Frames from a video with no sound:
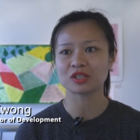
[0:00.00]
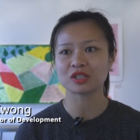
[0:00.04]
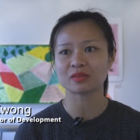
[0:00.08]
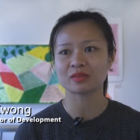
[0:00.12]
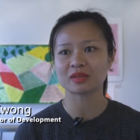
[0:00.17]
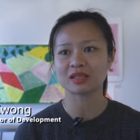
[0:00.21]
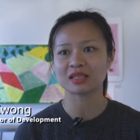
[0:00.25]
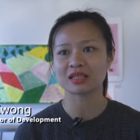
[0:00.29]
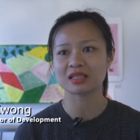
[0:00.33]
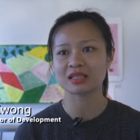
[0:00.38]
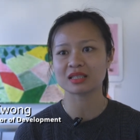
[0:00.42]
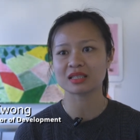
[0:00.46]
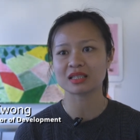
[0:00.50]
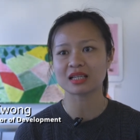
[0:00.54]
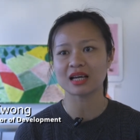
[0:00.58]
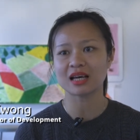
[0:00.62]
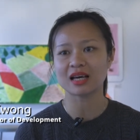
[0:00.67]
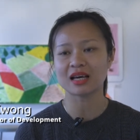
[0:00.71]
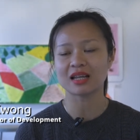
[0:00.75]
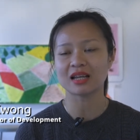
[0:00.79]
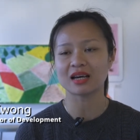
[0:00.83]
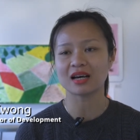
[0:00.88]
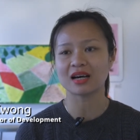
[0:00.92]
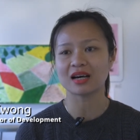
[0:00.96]
which means
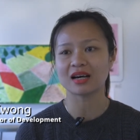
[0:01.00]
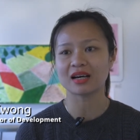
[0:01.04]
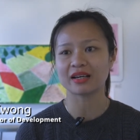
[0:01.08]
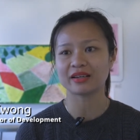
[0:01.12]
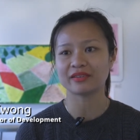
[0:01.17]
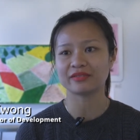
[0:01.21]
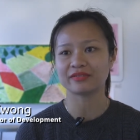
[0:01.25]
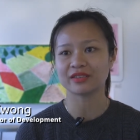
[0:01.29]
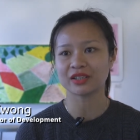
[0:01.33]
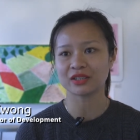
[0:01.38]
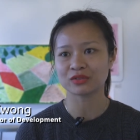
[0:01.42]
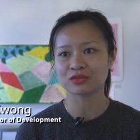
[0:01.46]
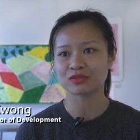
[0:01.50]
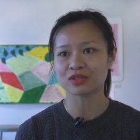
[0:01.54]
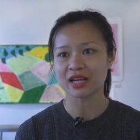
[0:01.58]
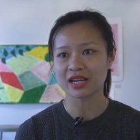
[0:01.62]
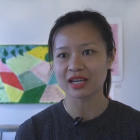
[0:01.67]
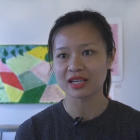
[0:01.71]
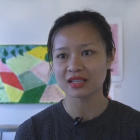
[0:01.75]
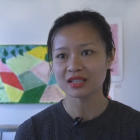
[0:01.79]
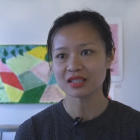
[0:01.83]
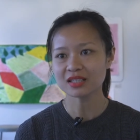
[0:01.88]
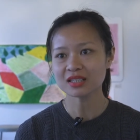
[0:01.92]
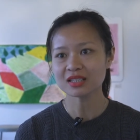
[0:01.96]
that I
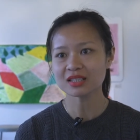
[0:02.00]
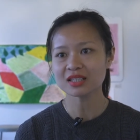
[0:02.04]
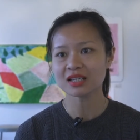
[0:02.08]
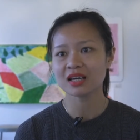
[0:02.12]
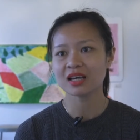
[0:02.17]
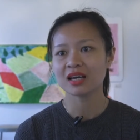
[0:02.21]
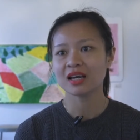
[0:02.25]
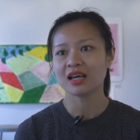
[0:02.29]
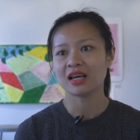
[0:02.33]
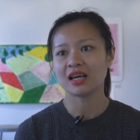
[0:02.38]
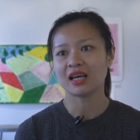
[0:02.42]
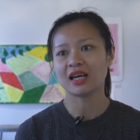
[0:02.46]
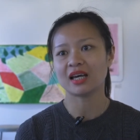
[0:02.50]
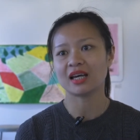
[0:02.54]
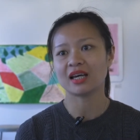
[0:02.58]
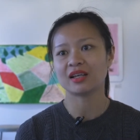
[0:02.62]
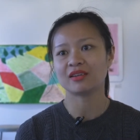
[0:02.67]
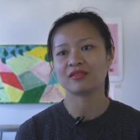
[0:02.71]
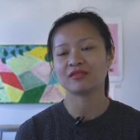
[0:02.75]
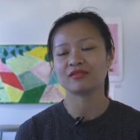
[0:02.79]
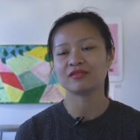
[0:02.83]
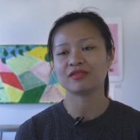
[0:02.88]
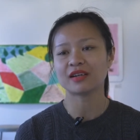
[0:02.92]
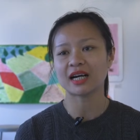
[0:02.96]
fundraise
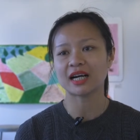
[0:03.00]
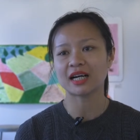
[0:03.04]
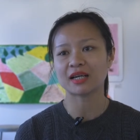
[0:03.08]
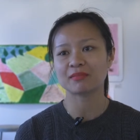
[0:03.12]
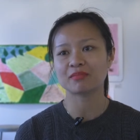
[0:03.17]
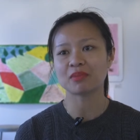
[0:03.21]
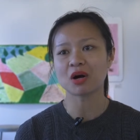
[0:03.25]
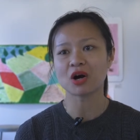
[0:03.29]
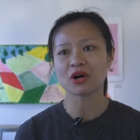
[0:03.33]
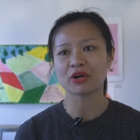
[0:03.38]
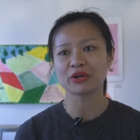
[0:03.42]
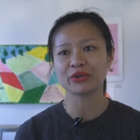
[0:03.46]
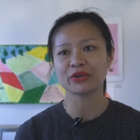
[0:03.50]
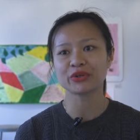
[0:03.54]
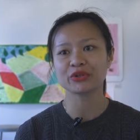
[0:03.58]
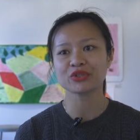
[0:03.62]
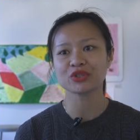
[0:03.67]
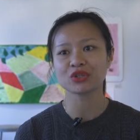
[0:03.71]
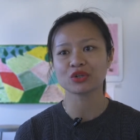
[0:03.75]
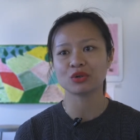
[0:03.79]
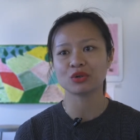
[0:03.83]
and find partners